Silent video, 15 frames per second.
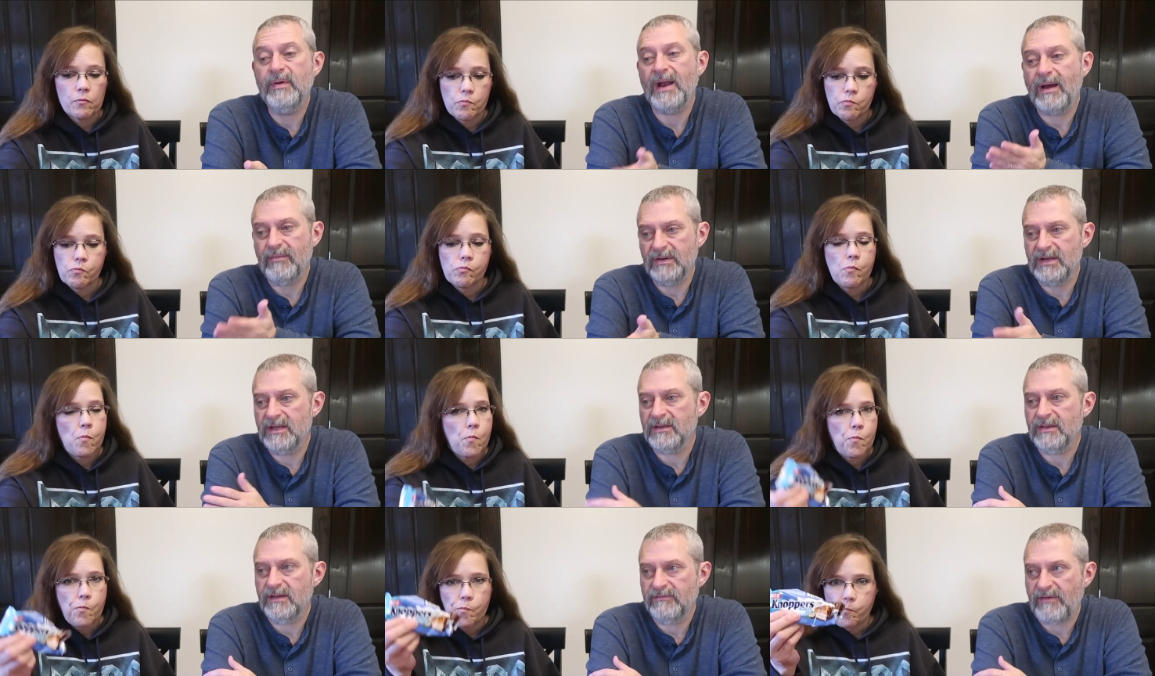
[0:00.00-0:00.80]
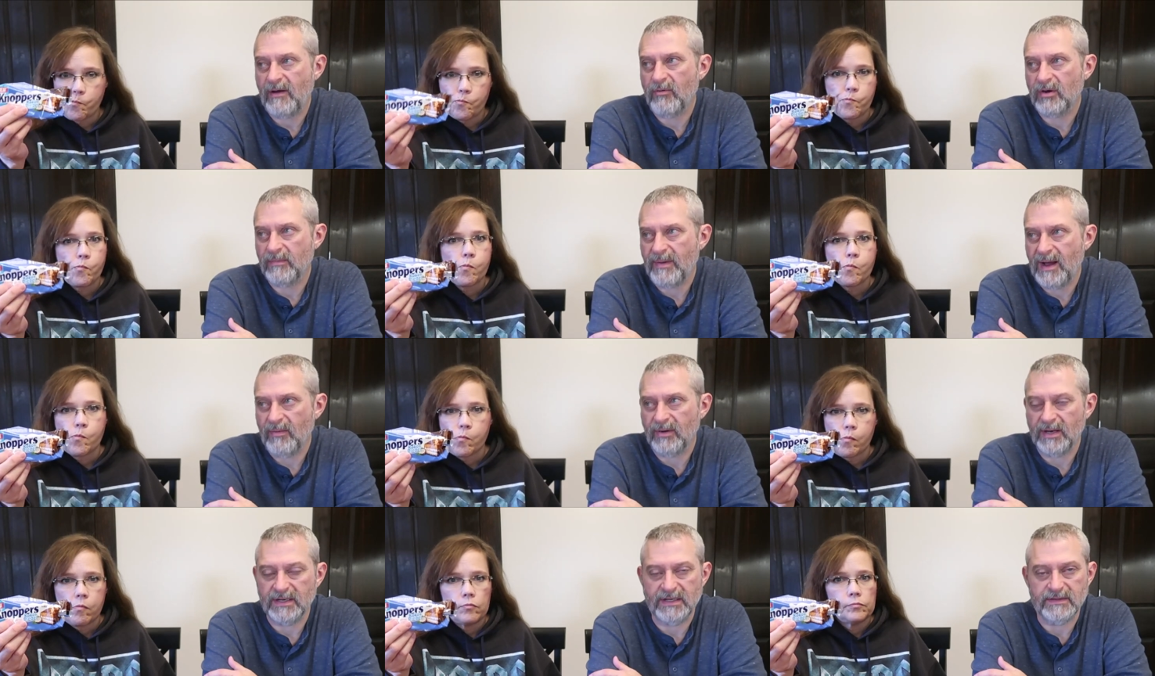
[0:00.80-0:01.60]
Speaker 1: but I would get, if I were to buy
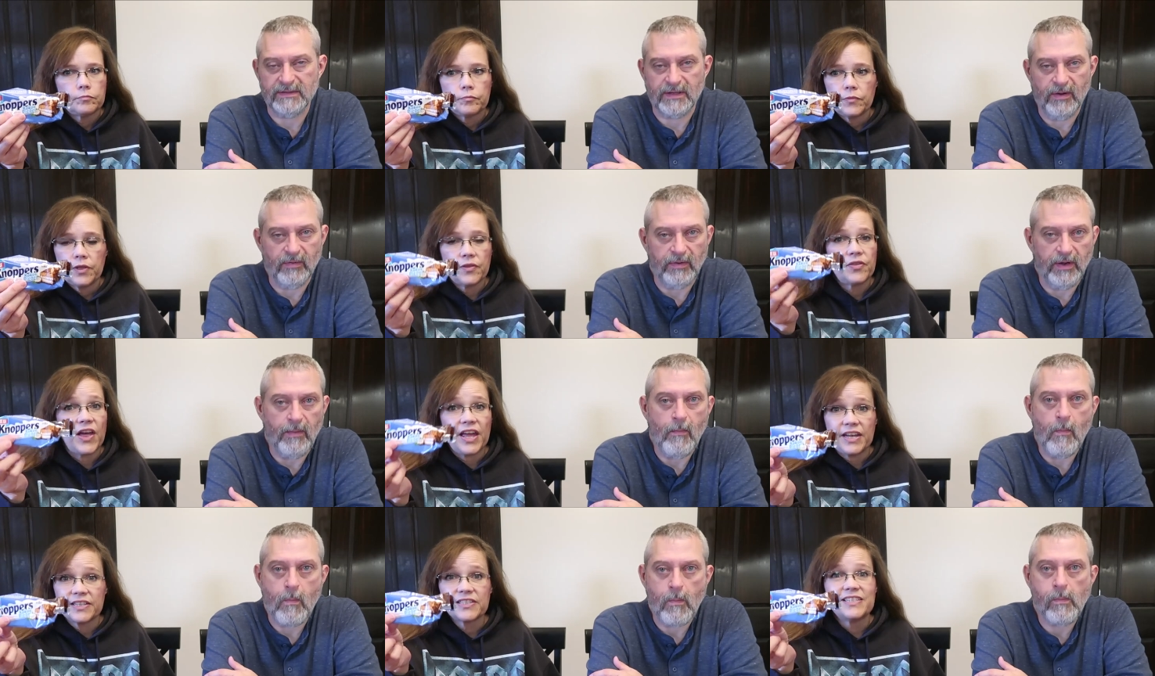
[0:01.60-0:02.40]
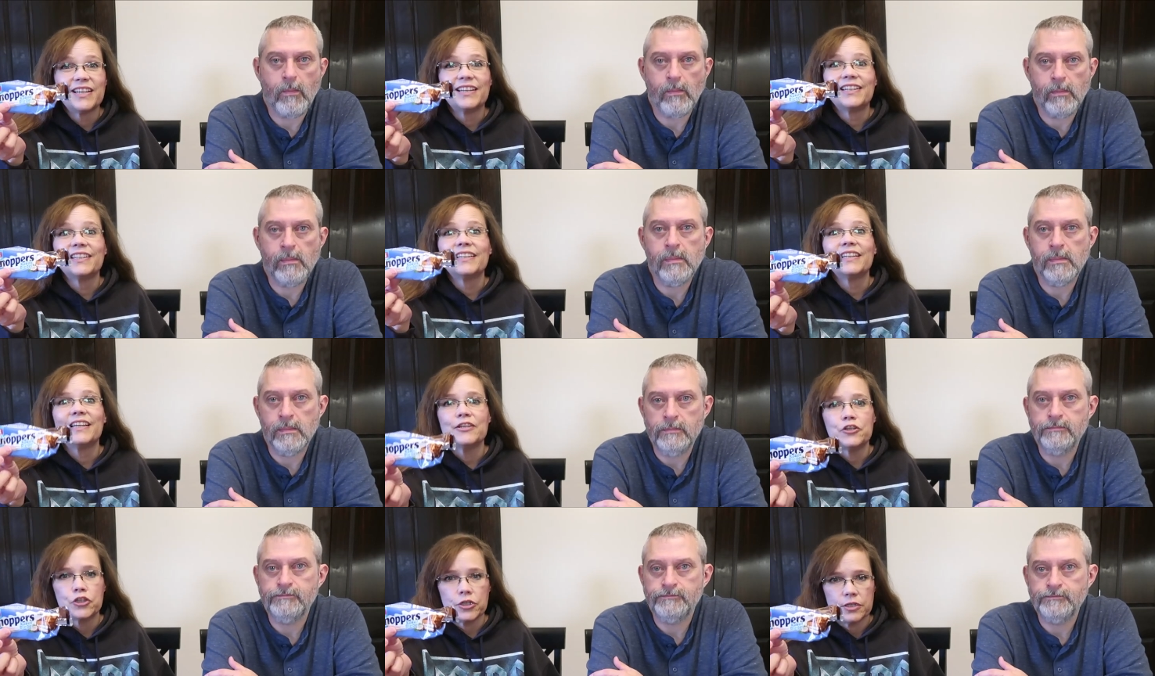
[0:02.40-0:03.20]
one, I'd get the coconut.
Speaker 2: That is
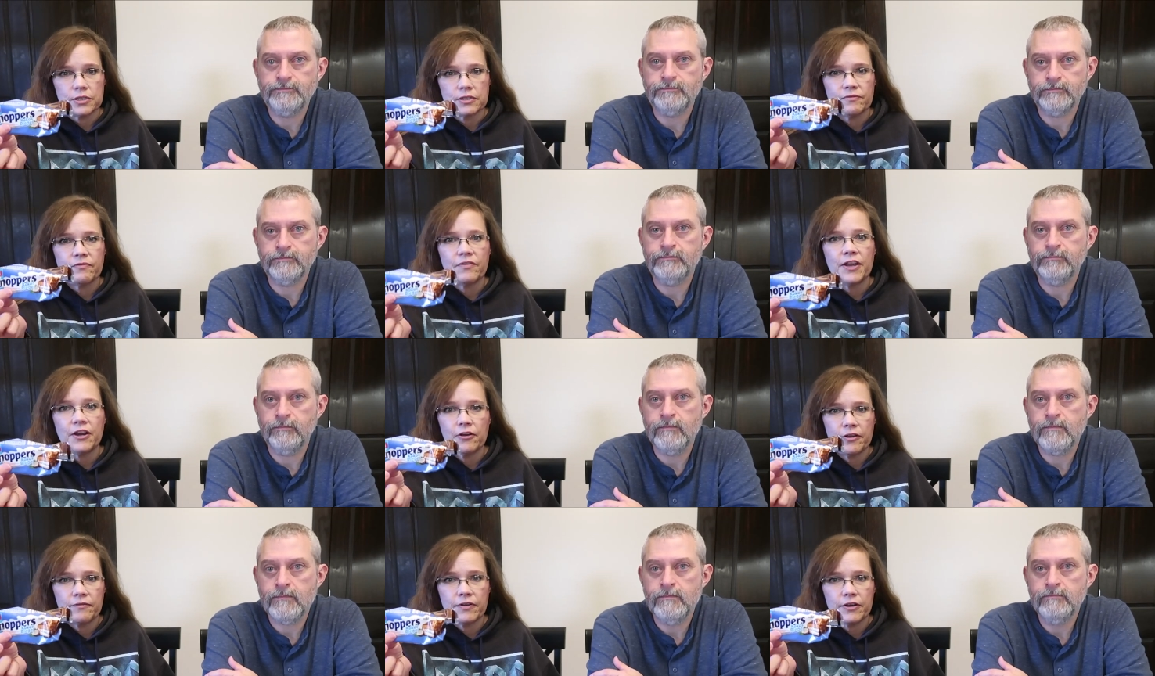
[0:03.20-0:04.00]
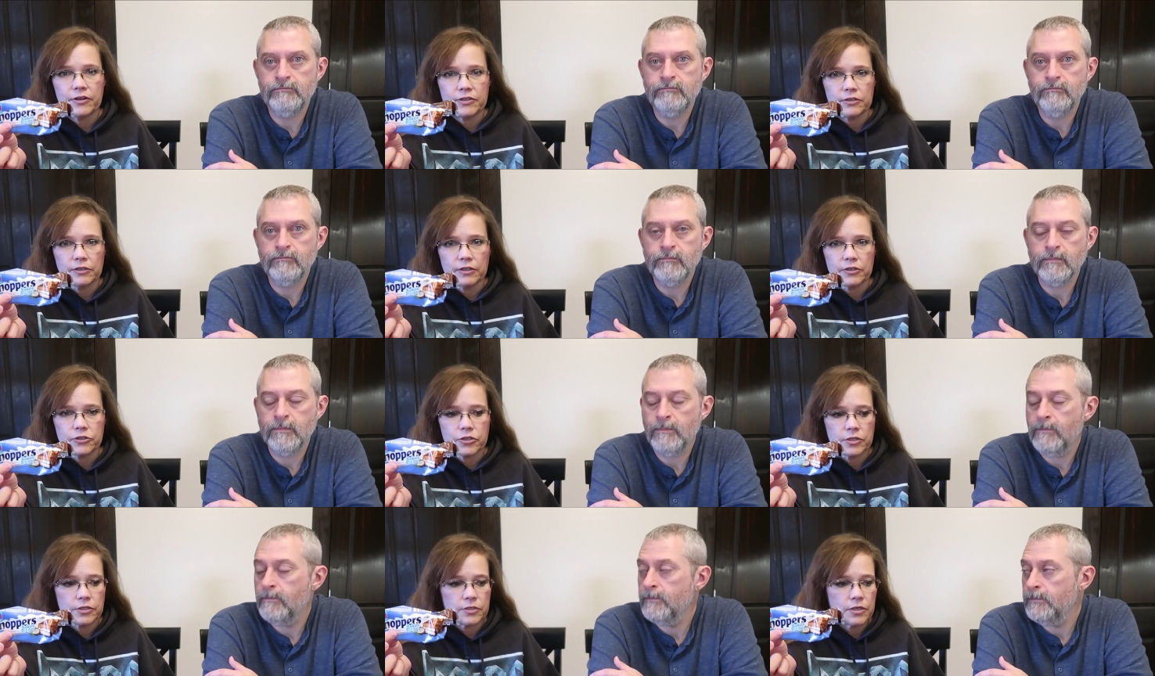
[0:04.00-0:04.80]
delicious. Very, very
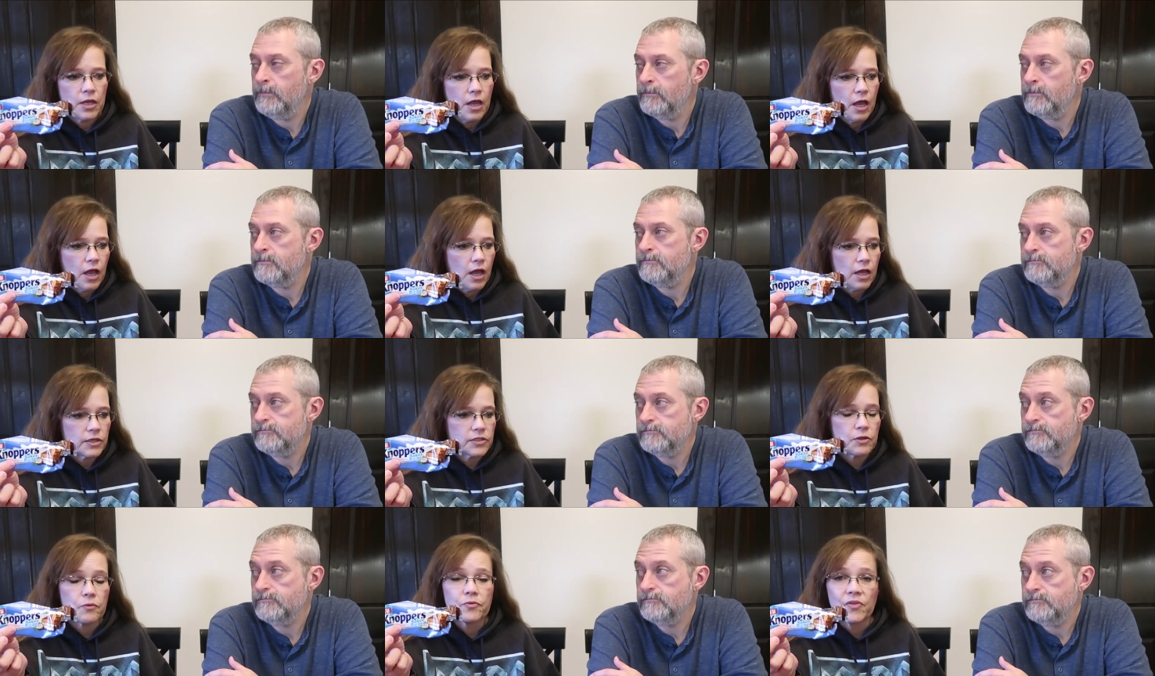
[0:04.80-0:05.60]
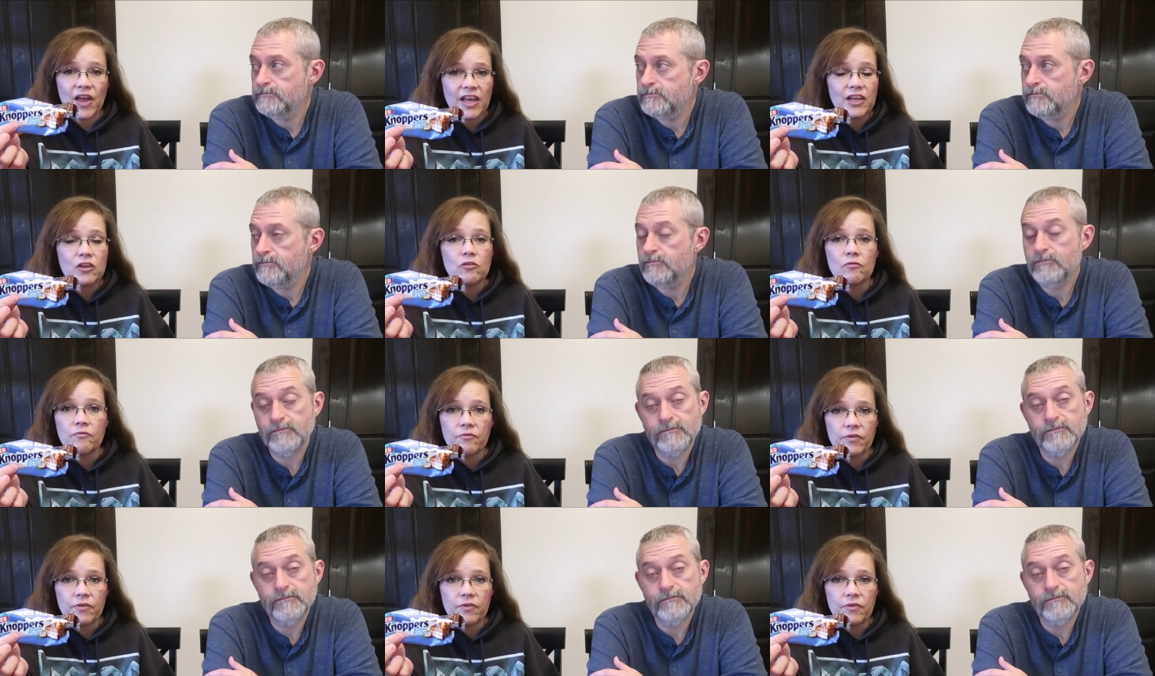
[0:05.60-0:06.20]
delicious. Uh, so thank you